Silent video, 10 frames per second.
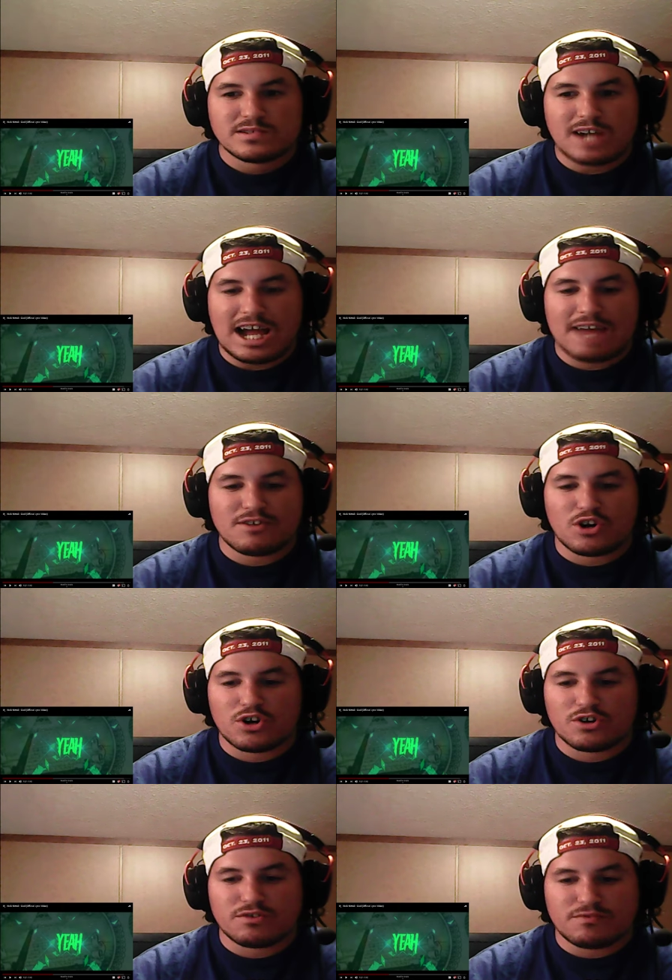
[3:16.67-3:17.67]
I haven't
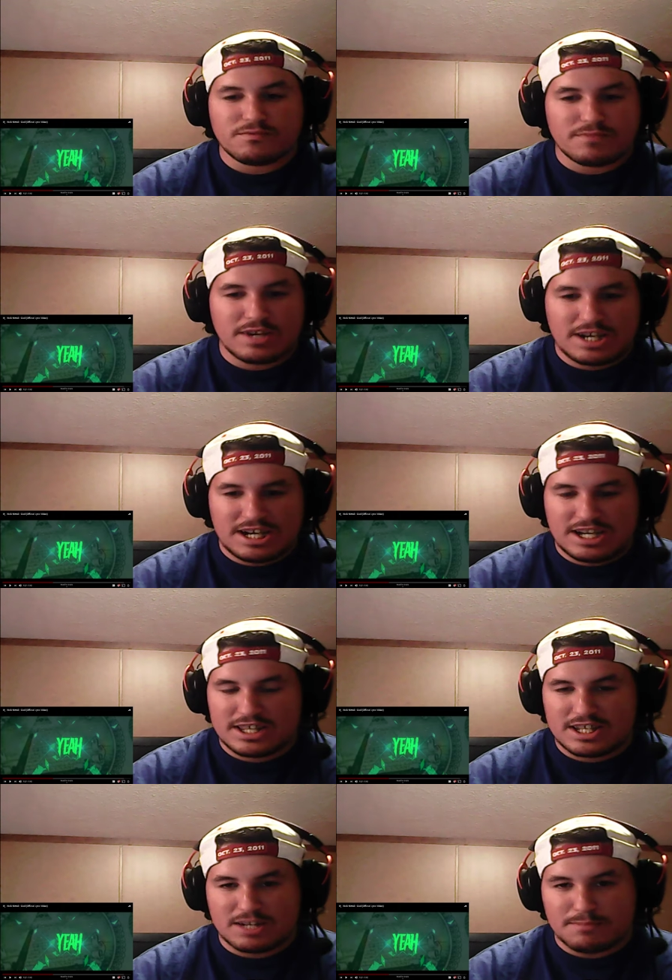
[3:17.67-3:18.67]
heard
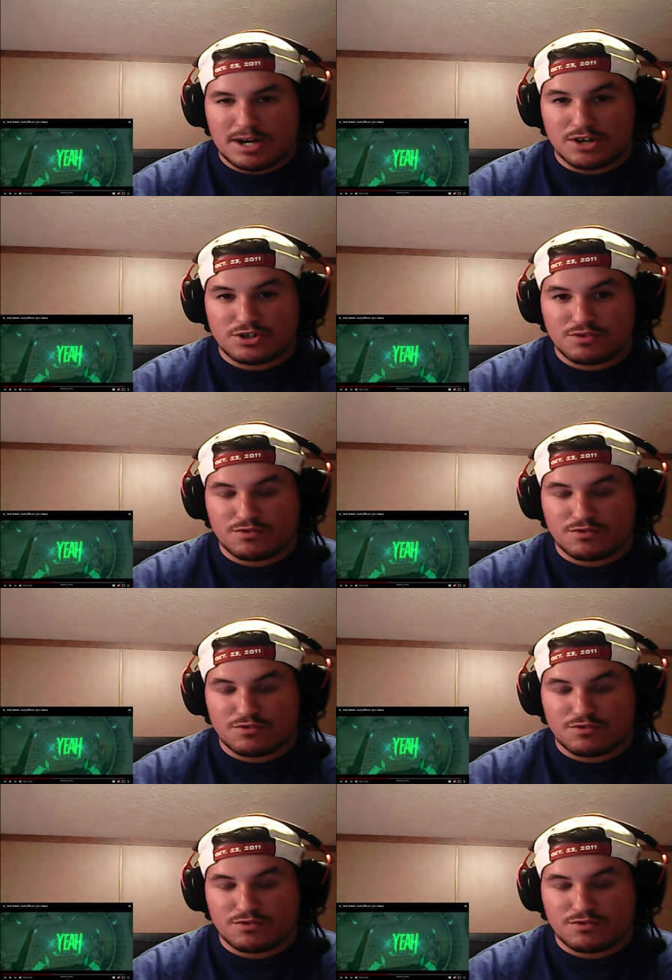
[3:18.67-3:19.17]
anything about you